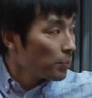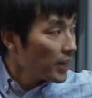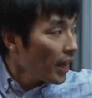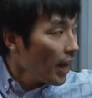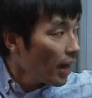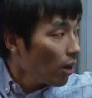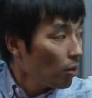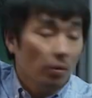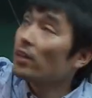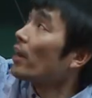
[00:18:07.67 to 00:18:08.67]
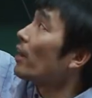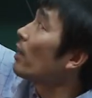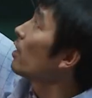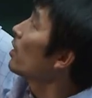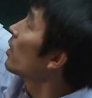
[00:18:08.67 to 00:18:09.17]
BL over
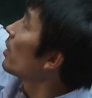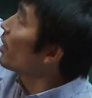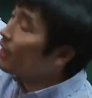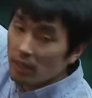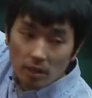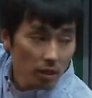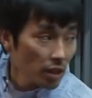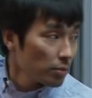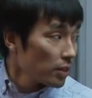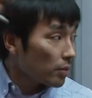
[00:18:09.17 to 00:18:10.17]
there. And uh, given